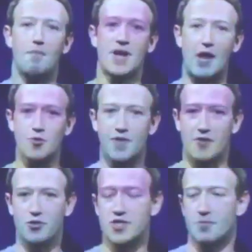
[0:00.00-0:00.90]
But now that we've
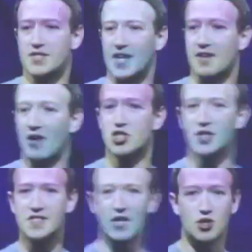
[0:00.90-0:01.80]
gone through some of the technology,
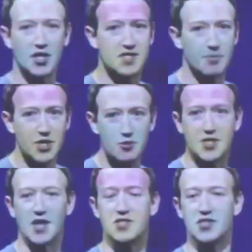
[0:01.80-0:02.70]
let's take a look at some of the
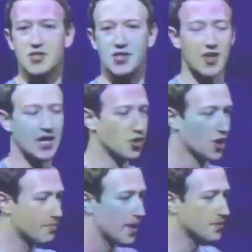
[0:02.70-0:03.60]
use cases that you're
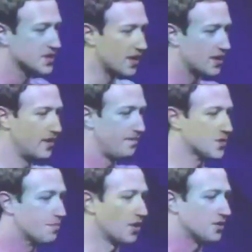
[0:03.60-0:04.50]
going to be able
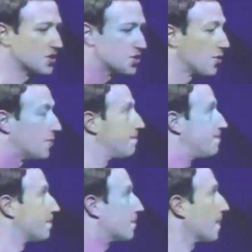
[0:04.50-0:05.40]
to build and do.